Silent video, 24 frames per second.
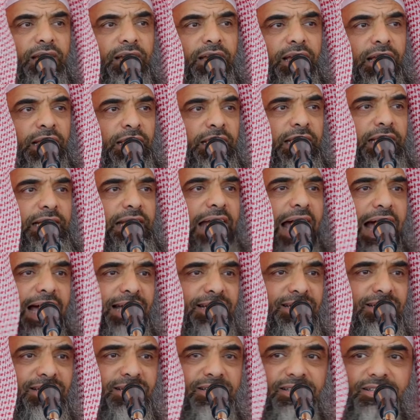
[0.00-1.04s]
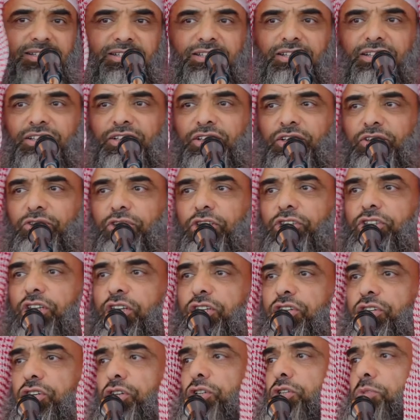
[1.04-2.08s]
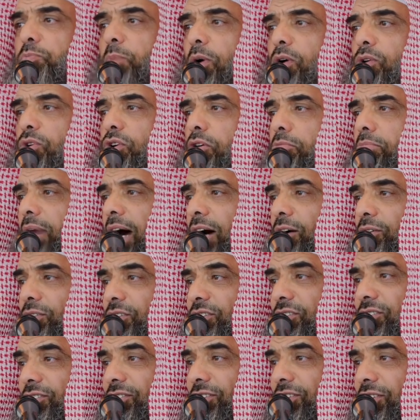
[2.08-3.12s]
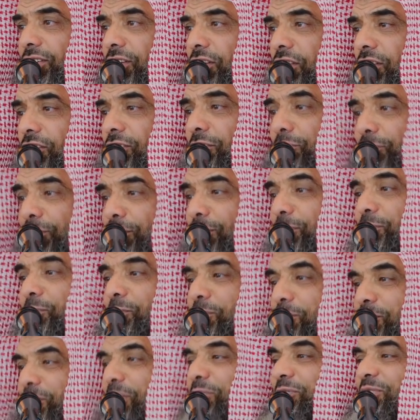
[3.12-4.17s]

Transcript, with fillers: In the class, the teacher spoke about the virtues of